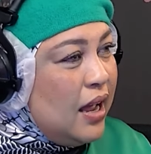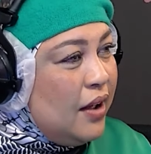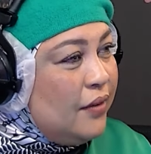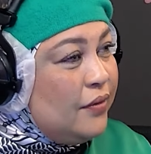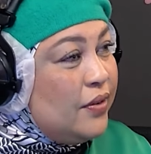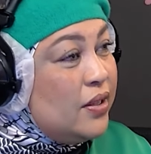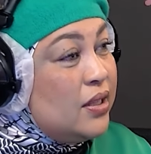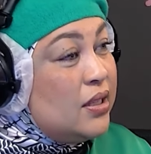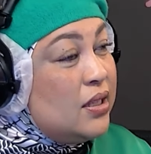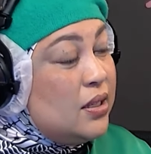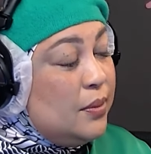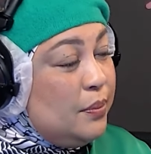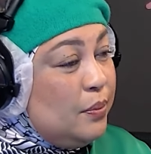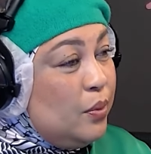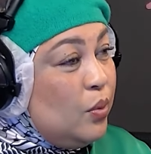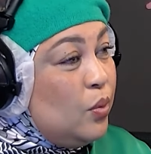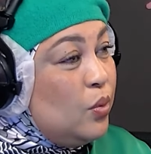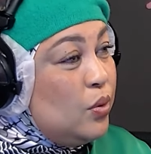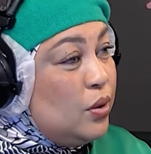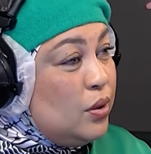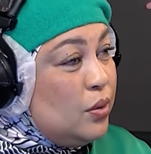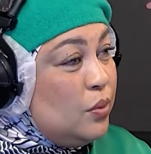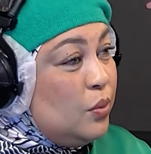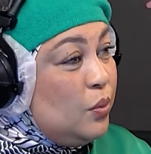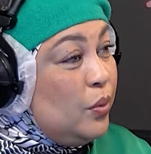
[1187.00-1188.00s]
love and
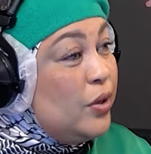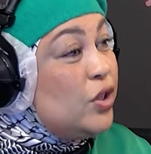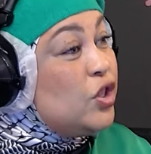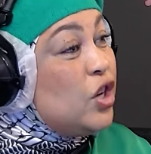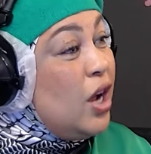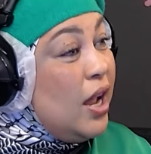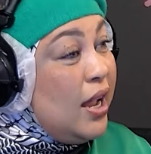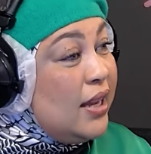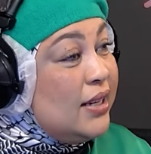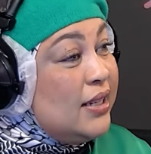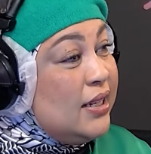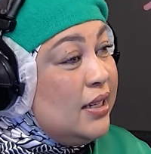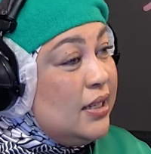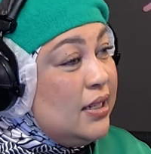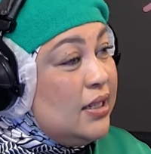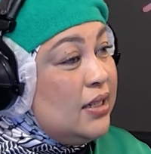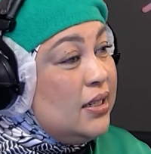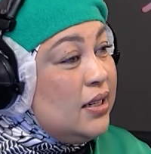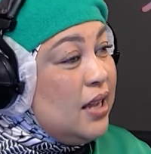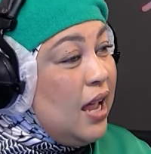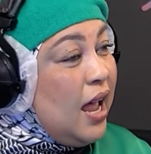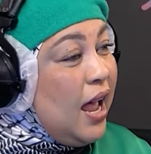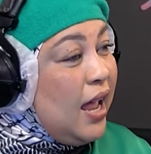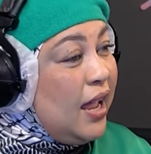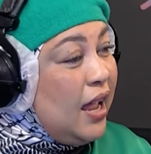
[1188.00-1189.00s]
support, which I did.
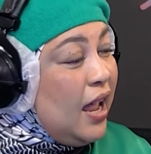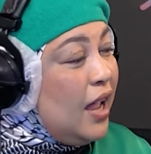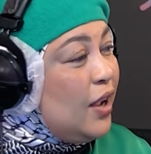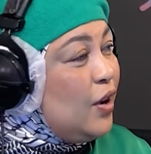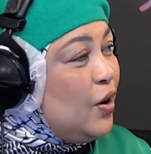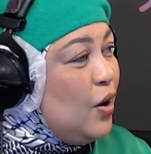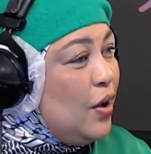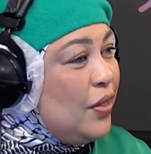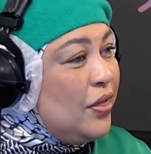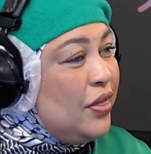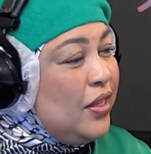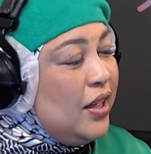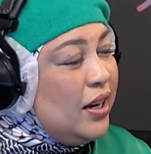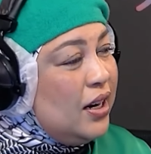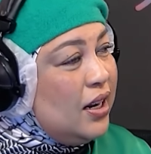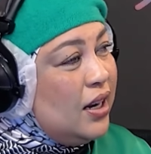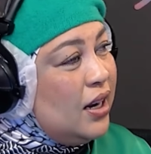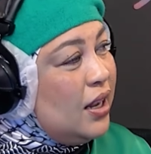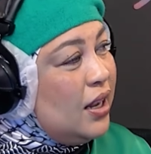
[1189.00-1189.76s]
I got that,